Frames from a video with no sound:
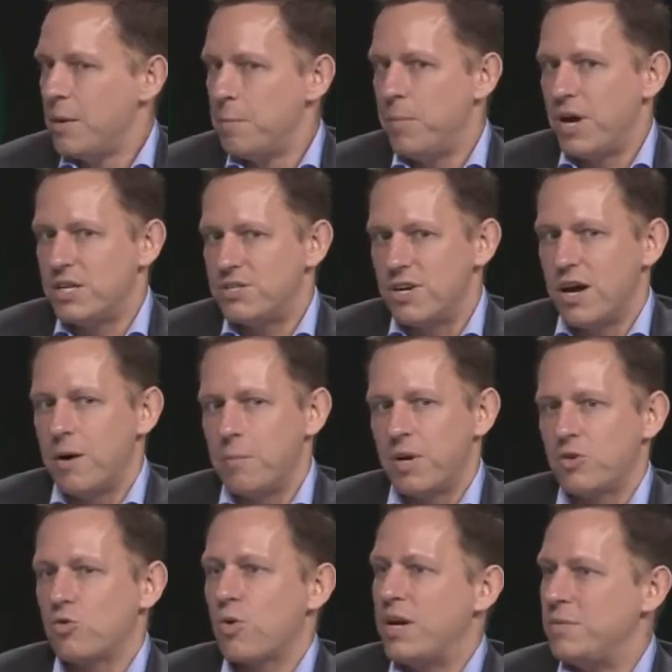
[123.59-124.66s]
but, um,
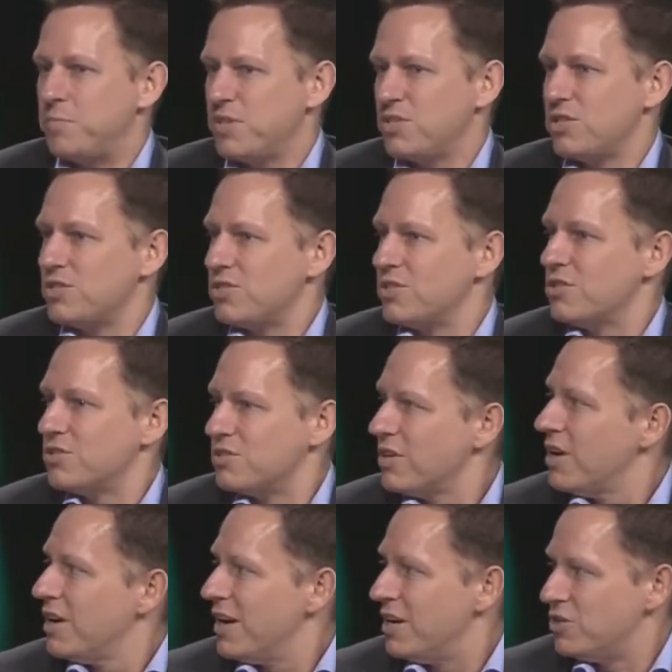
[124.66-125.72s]
but great businesses
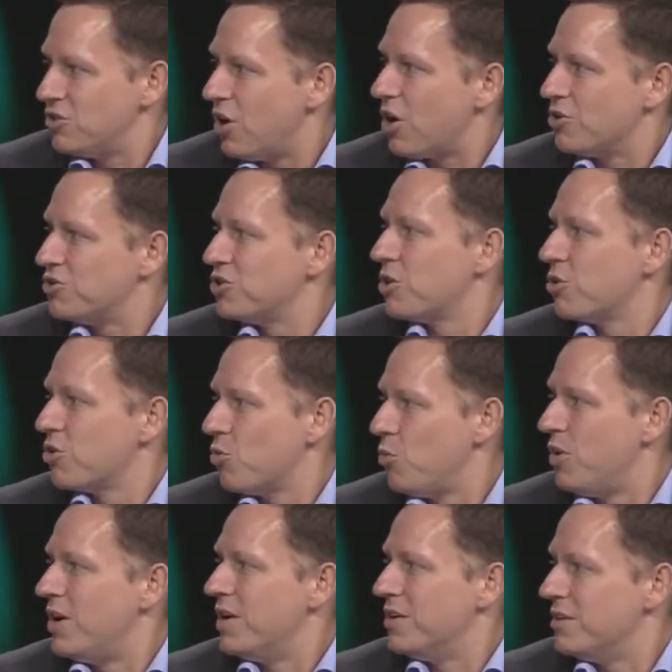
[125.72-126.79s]
is, are zero to
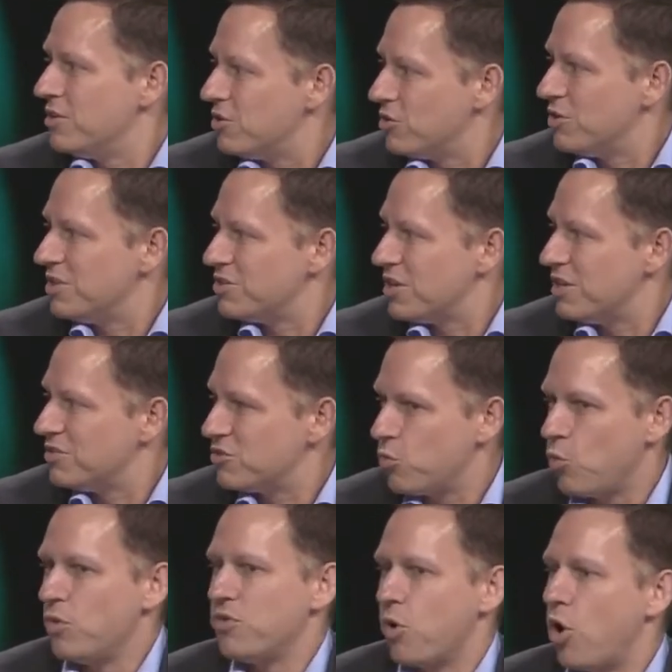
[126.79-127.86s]
one. It's, it's,
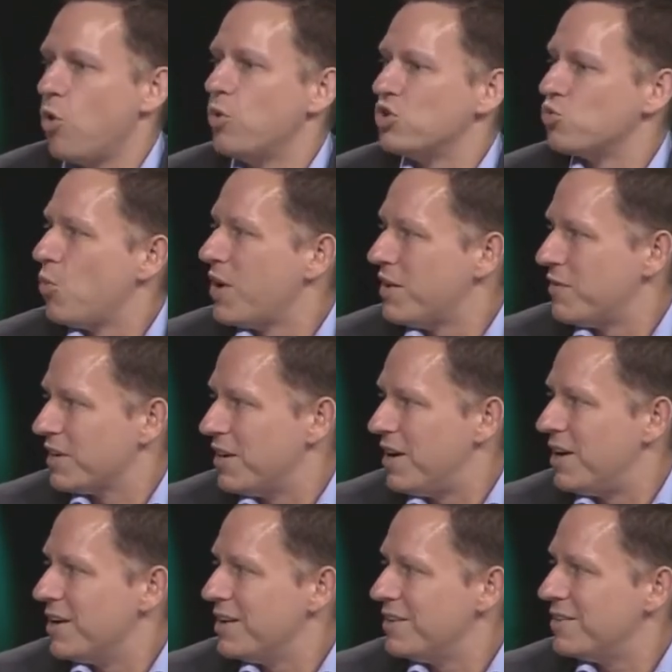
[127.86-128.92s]
they're always one of a
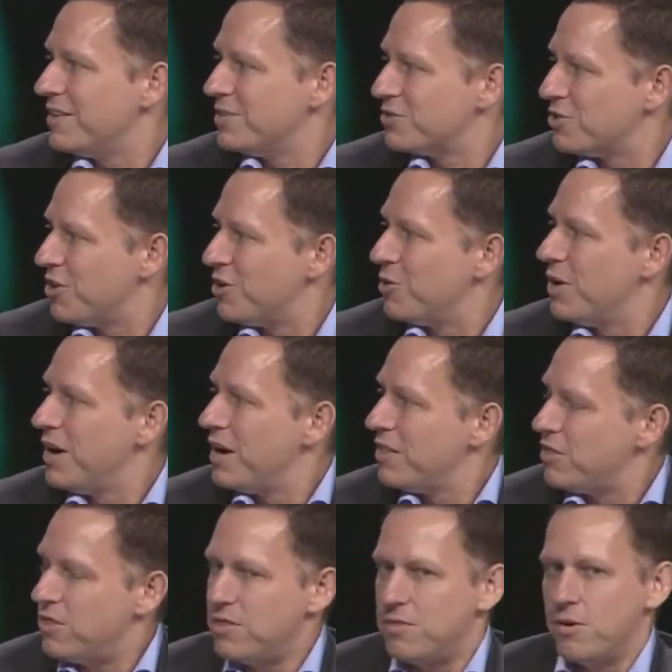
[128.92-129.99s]
kind. And so
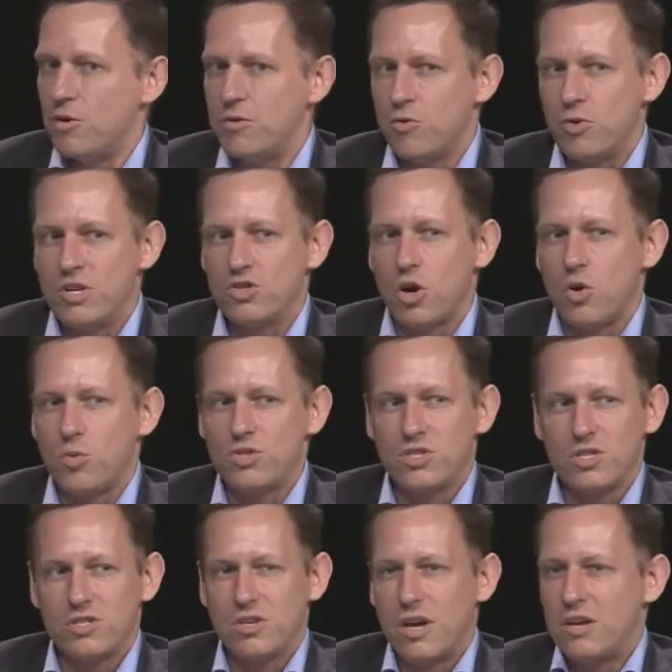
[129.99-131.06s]
there, there is always
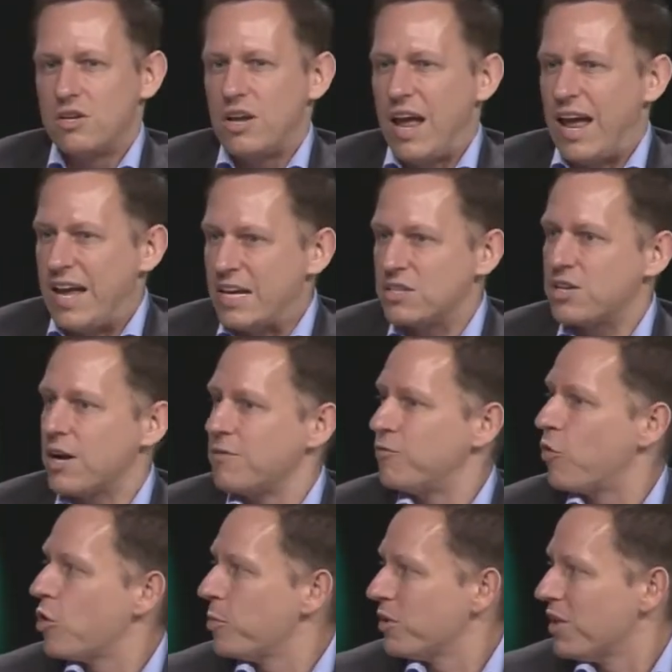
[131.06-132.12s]
this
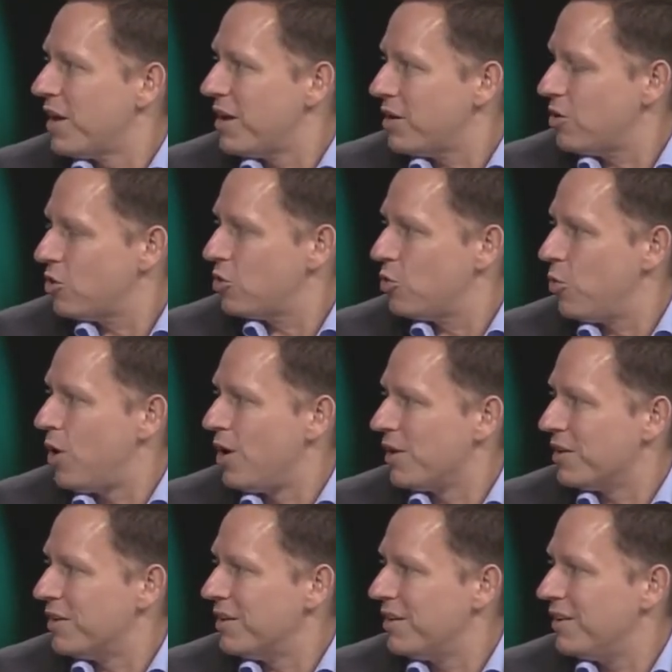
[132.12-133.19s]
anti-formulaic
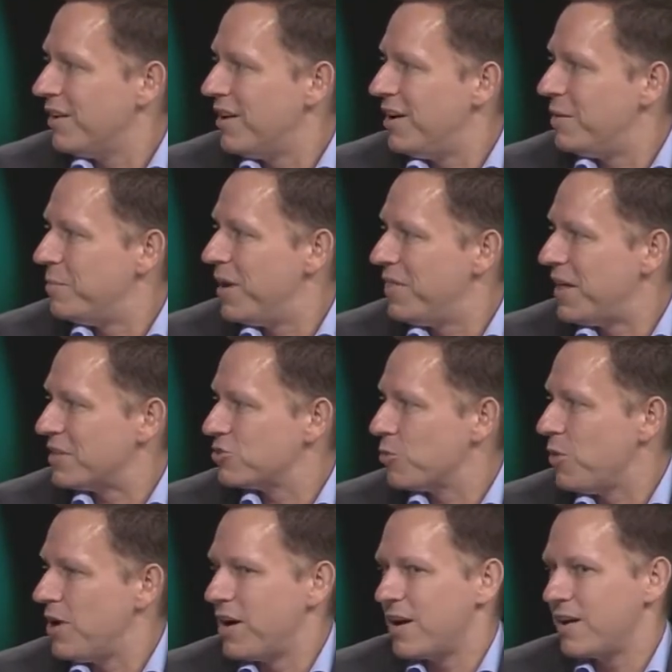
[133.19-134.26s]
quality. Um, and that's
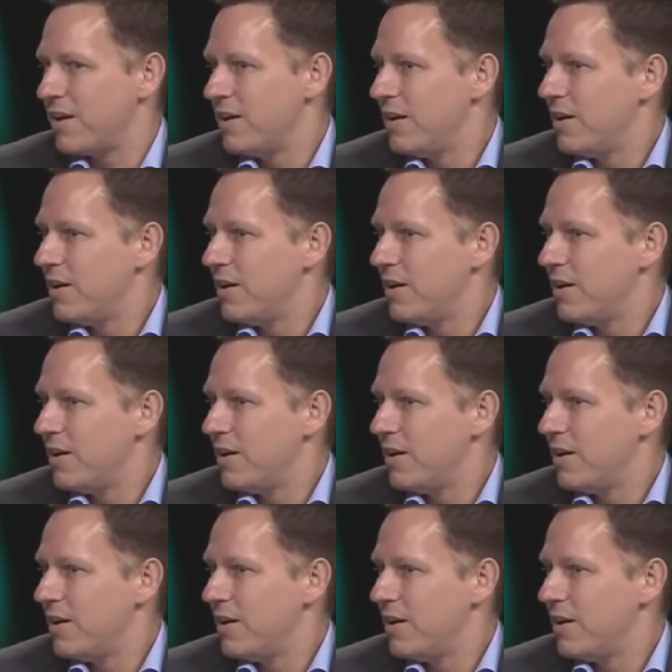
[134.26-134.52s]
why,